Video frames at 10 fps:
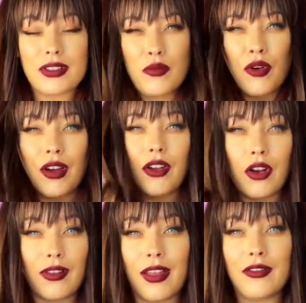more in
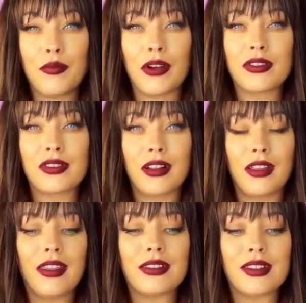our life
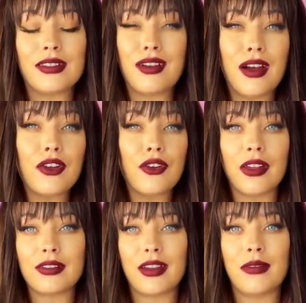personally. This is not a
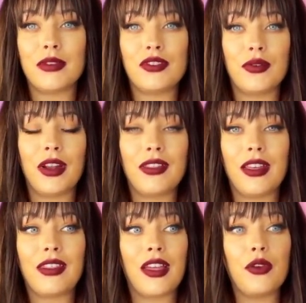great time to do
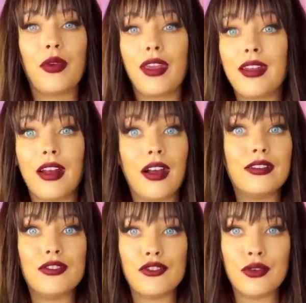anything that you can't
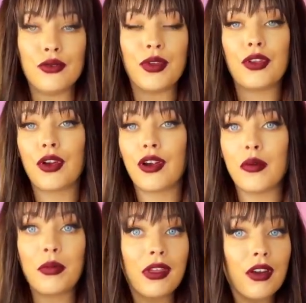undo with your
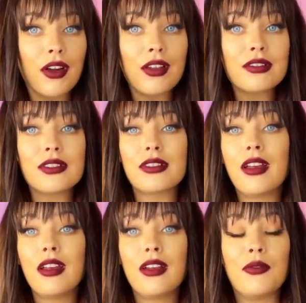appearance,
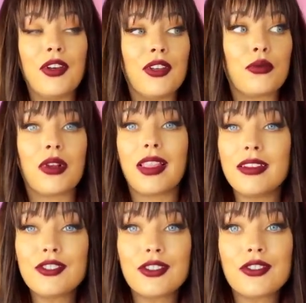with
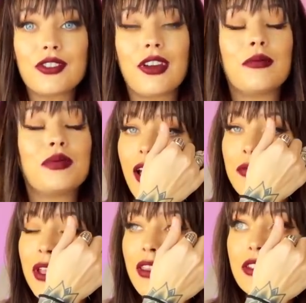relationships. I
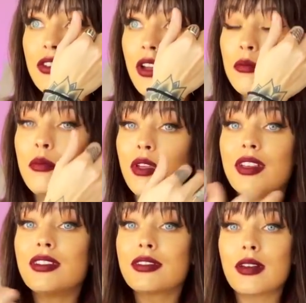mean, this could
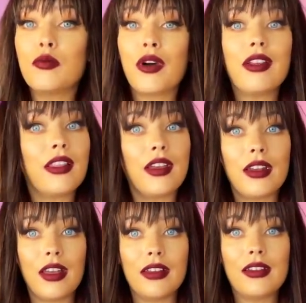be somewhat like
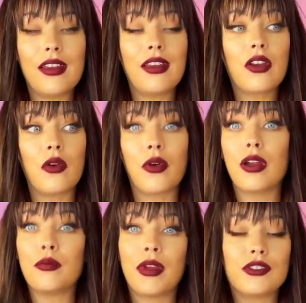an ending
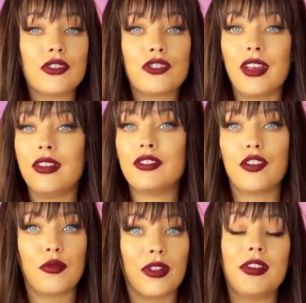or a major change
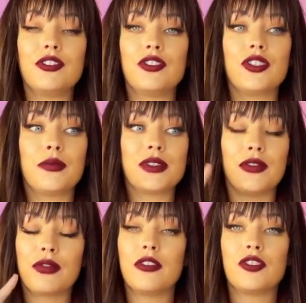in relationships
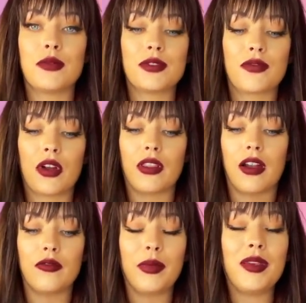and friendships for a
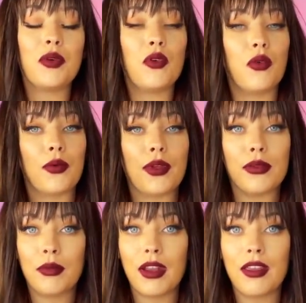lot of people or
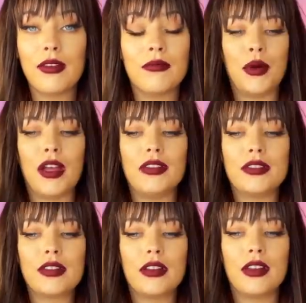with money,
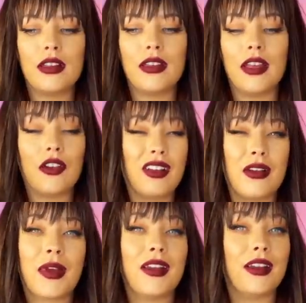but it could
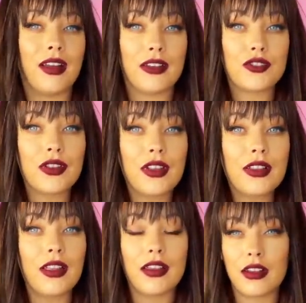come kind of
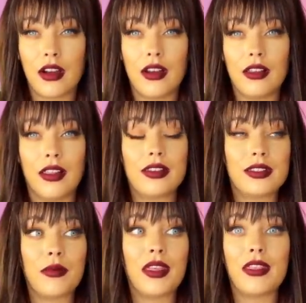naturally, like not like
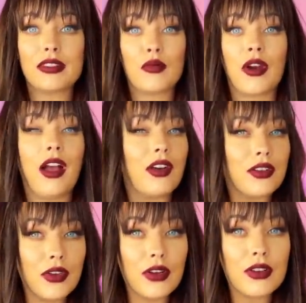something that's more out
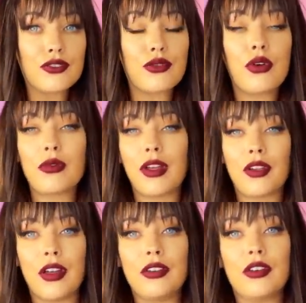of your control,
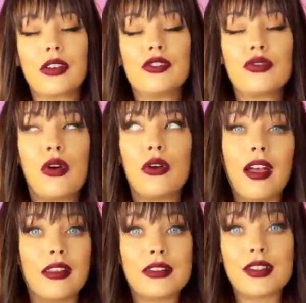rather in your control.
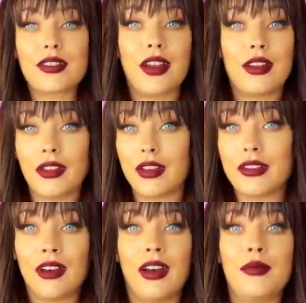And this is kind of like
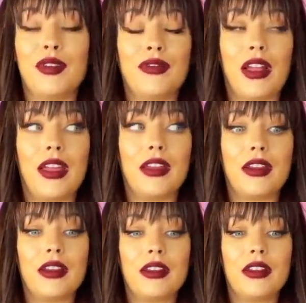a time of
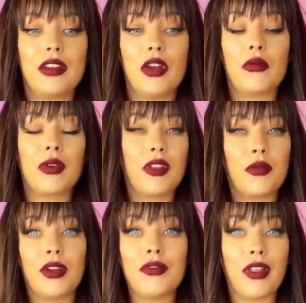like you know, really
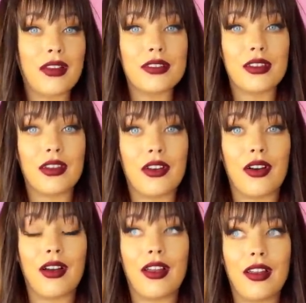reflecting
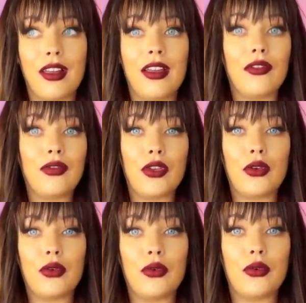on if
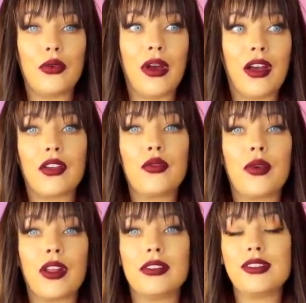you how you
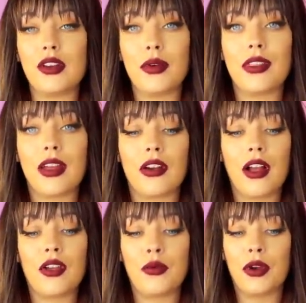want to deal with that or
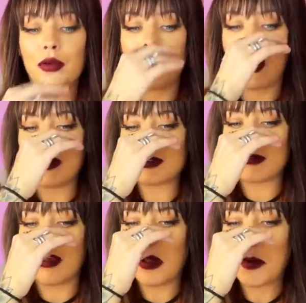how you want to react to
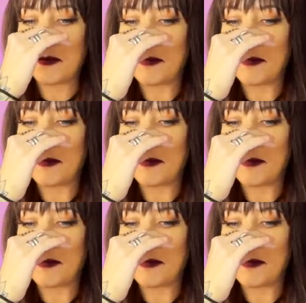that.